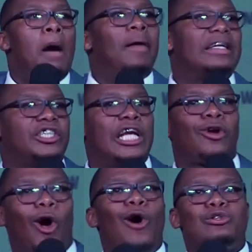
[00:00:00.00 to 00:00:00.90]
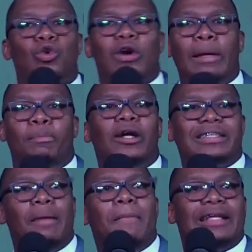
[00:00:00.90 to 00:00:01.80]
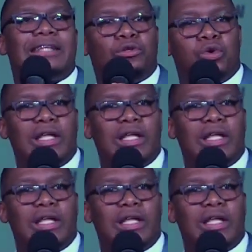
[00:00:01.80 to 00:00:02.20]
But she goes to report the matter to